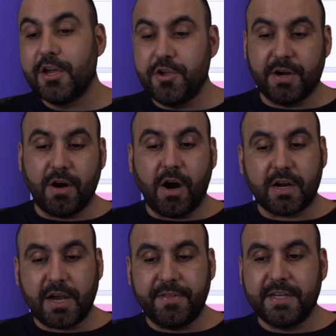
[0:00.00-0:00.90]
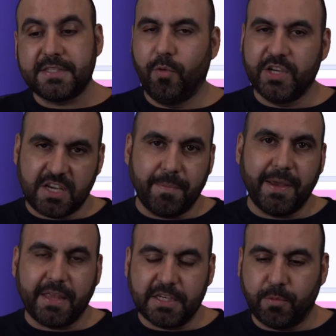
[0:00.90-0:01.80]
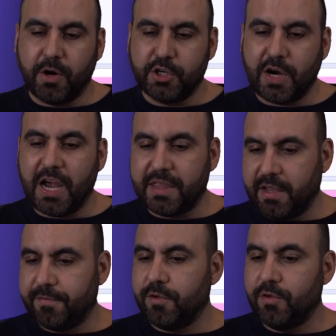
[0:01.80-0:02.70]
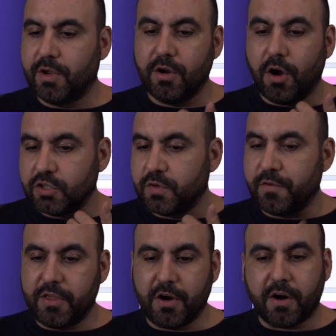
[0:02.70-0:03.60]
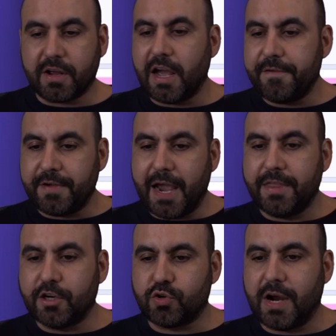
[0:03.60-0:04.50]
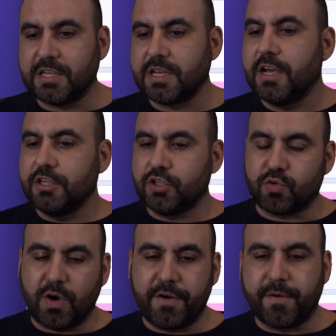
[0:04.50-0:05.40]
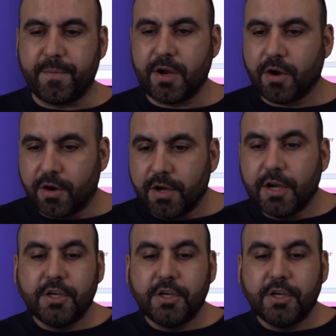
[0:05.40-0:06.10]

You can archive this, which can make things more attractive. You can also view the archive and the trash straight from here.